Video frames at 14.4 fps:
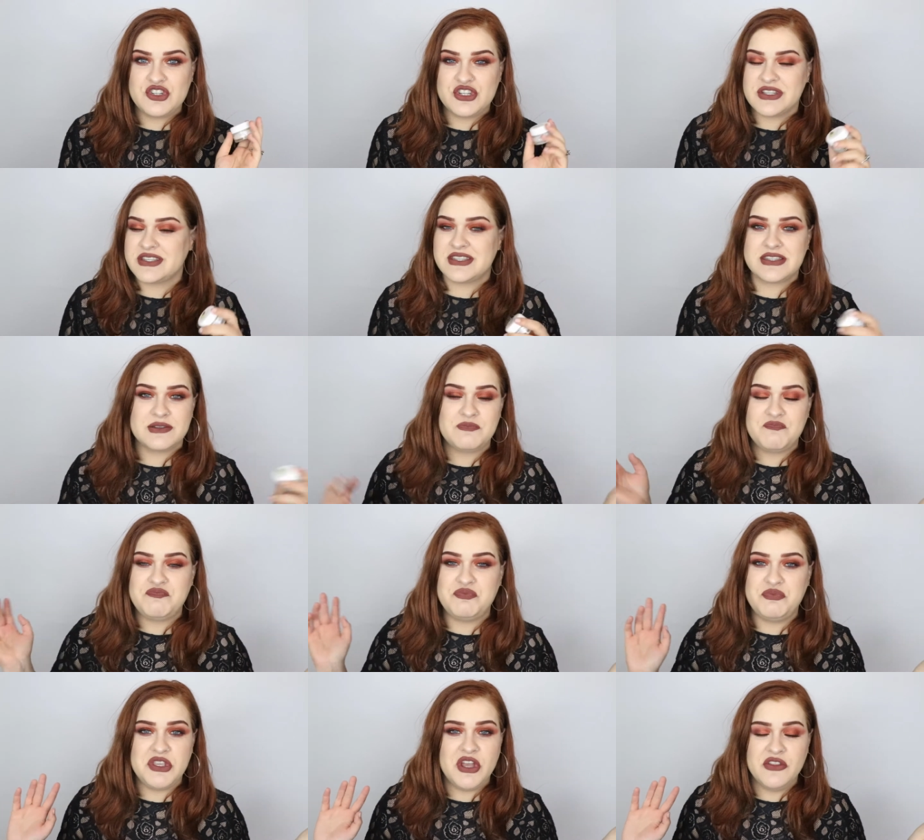just
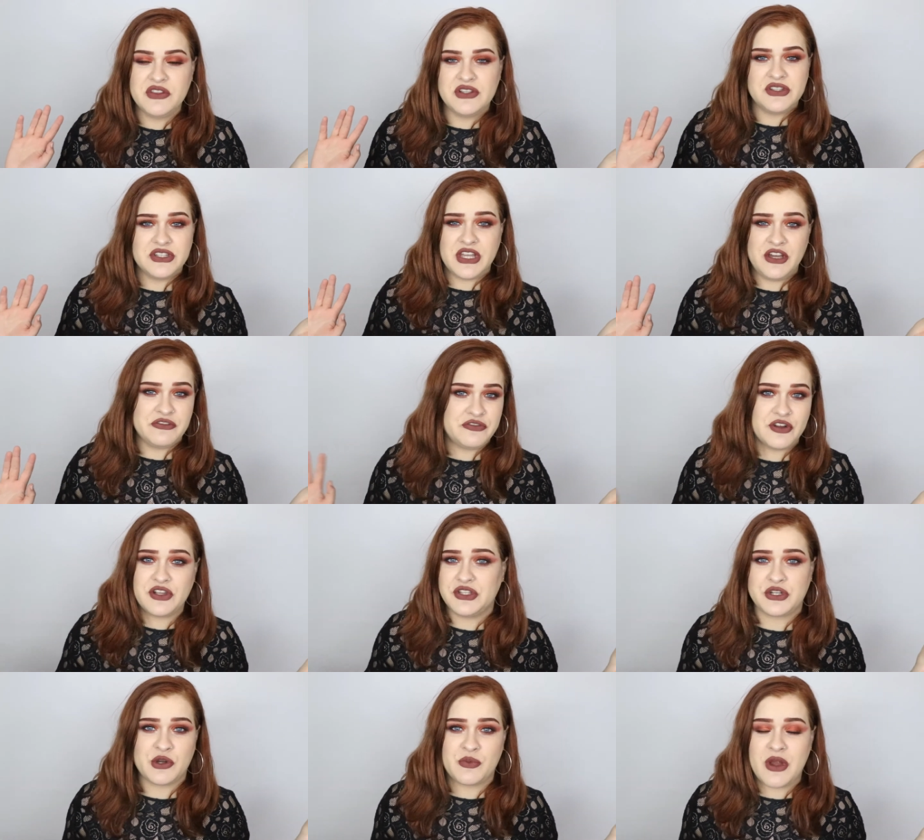be on the lookout for
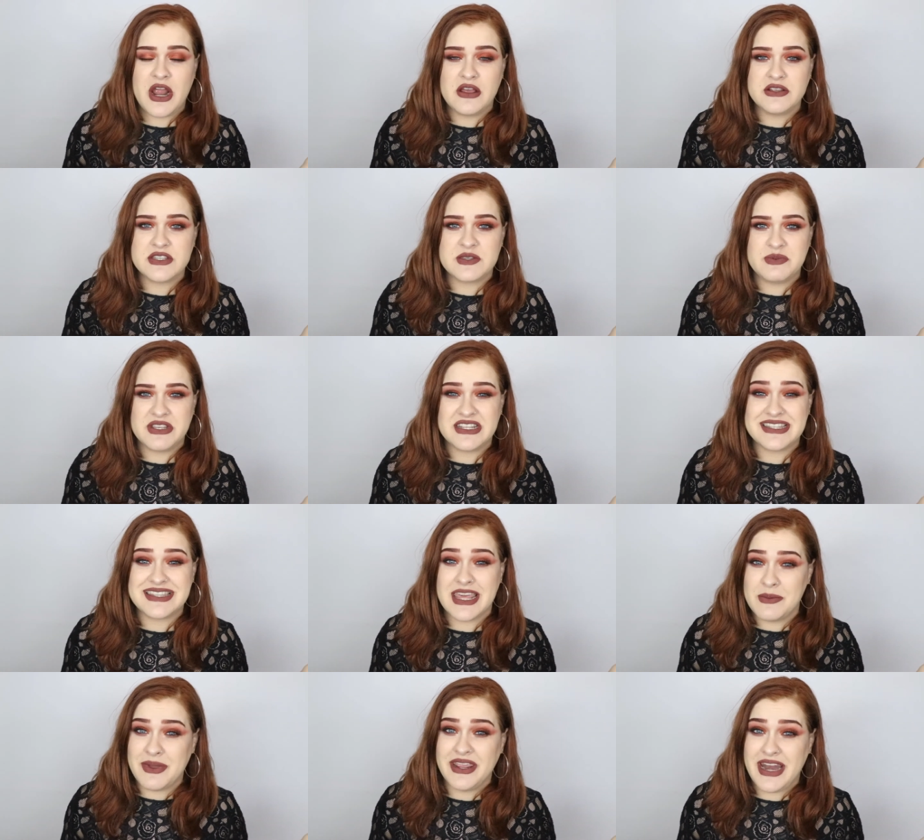glitter brows because
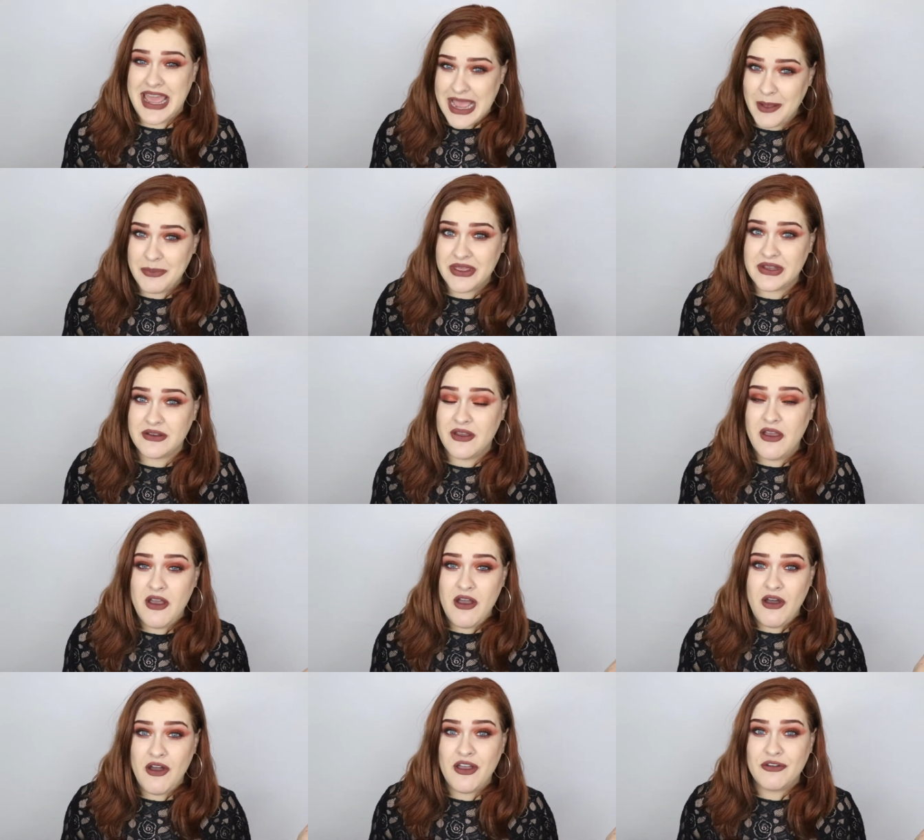they might happen
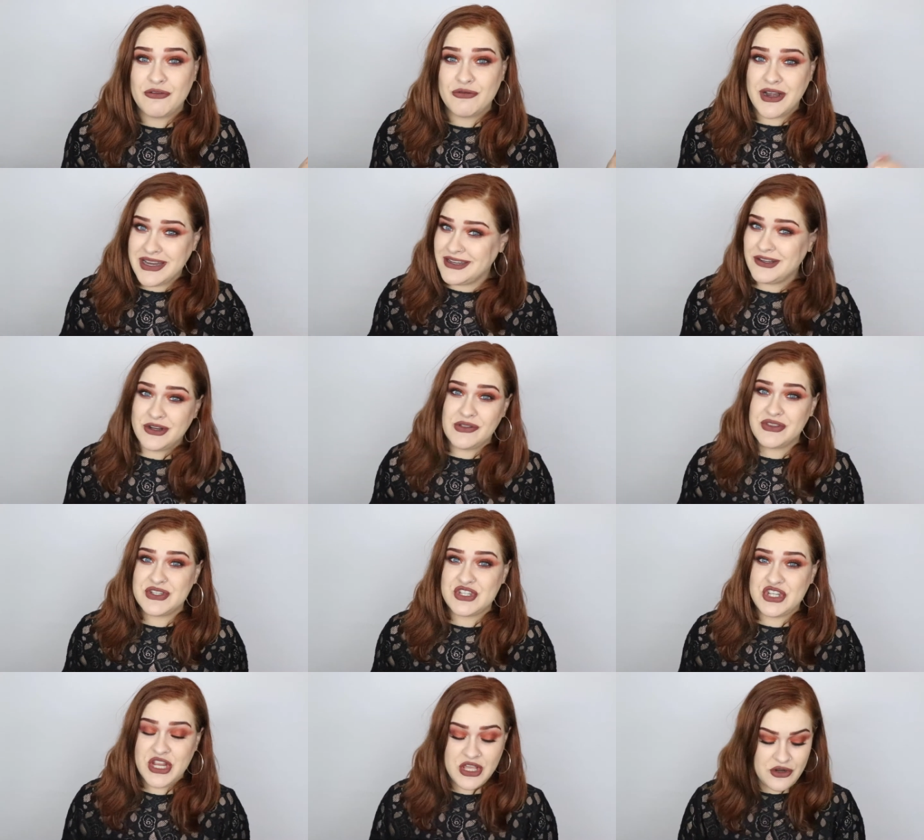right here on
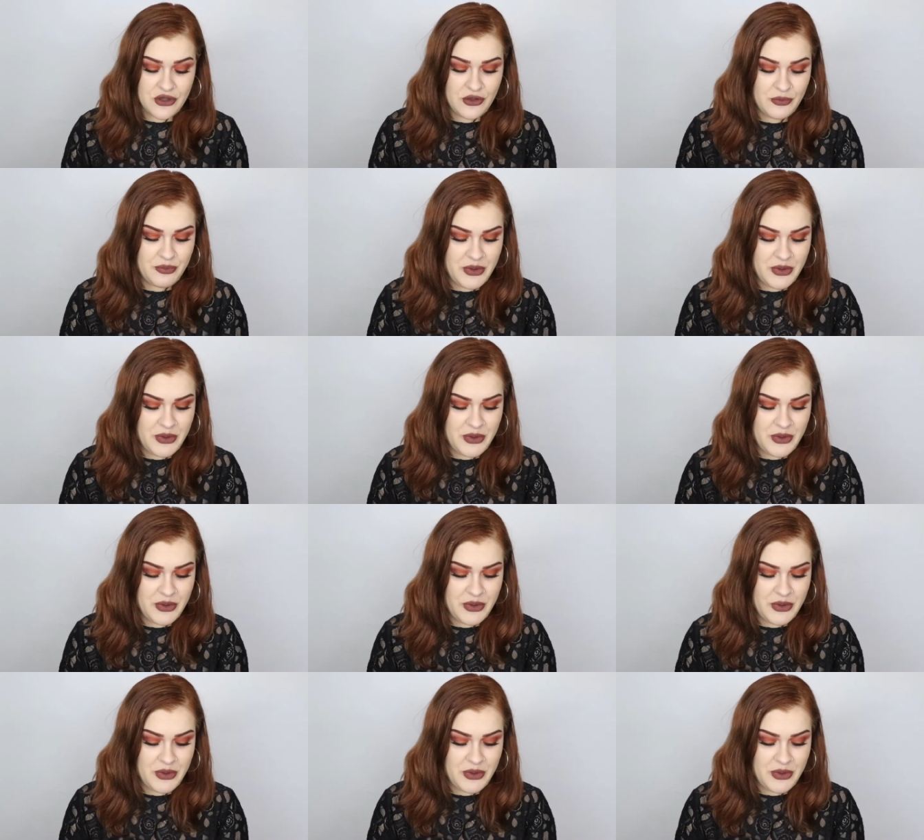this channel.